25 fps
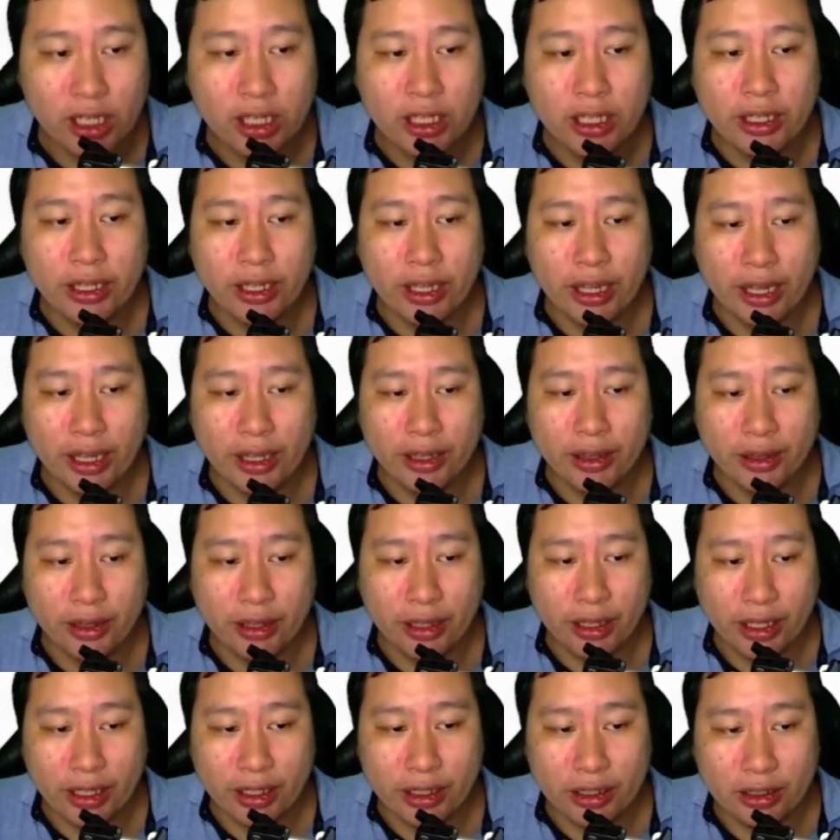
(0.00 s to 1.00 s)
and
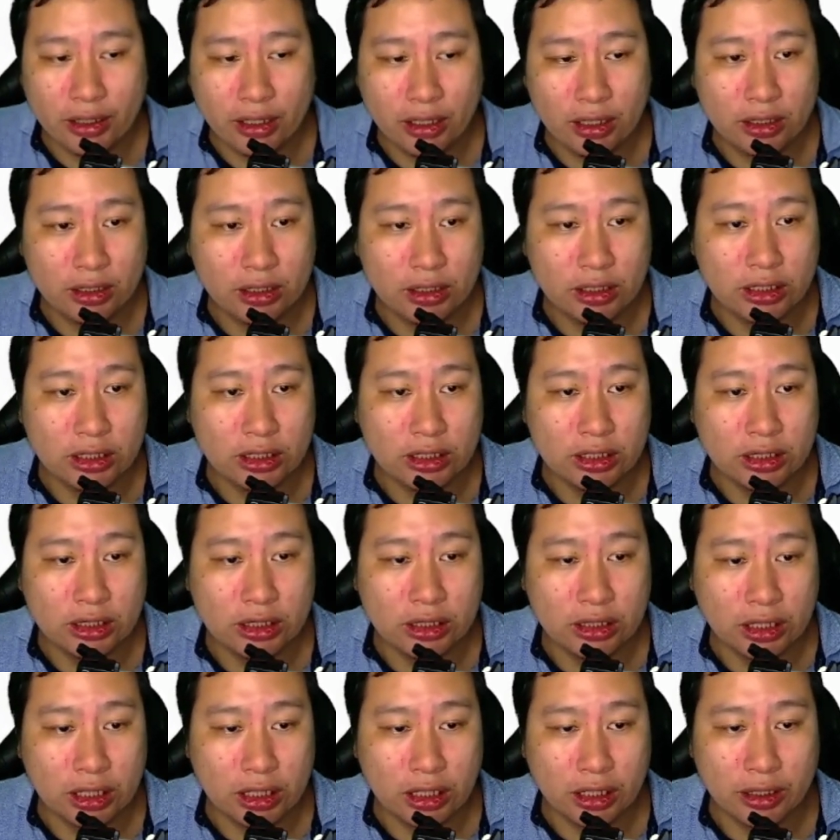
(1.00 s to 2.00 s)
then the
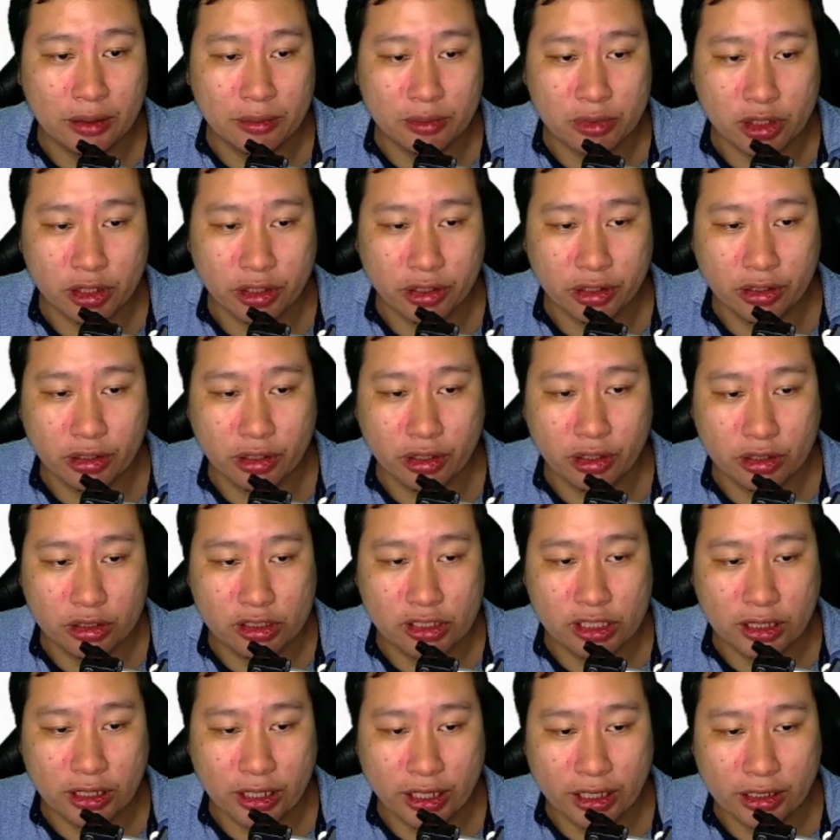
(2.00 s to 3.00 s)
uh, sorry you got to
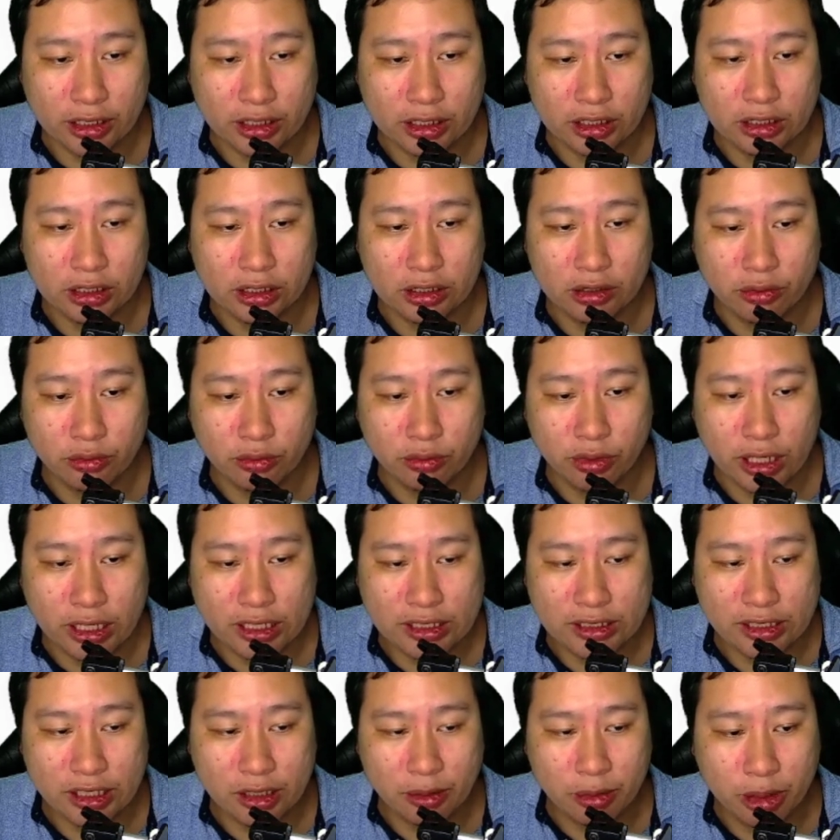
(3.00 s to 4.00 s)
select the REST
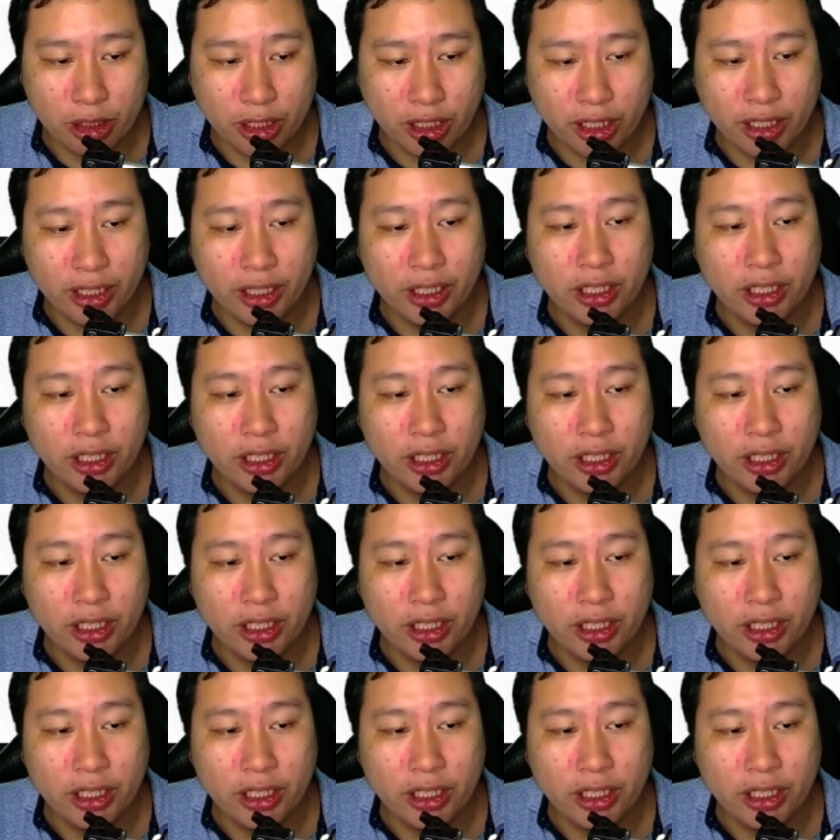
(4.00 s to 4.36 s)
API